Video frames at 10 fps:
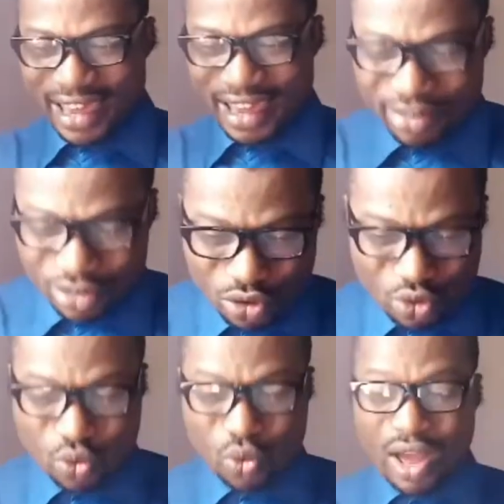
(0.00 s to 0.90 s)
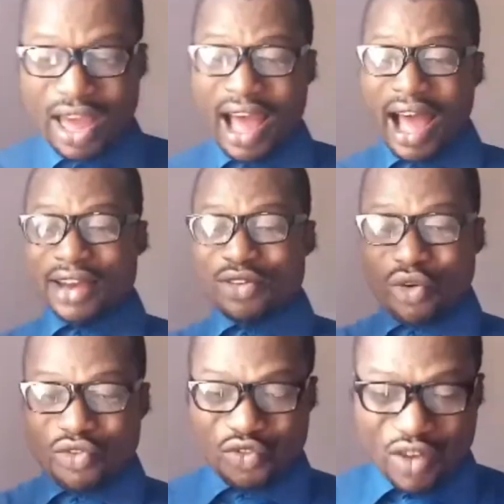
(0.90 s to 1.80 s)
held you and your
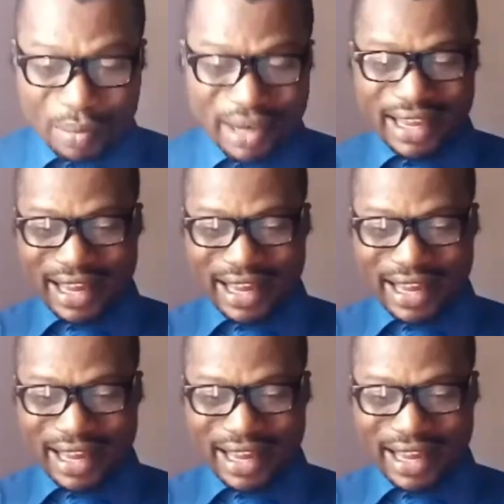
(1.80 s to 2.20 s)
family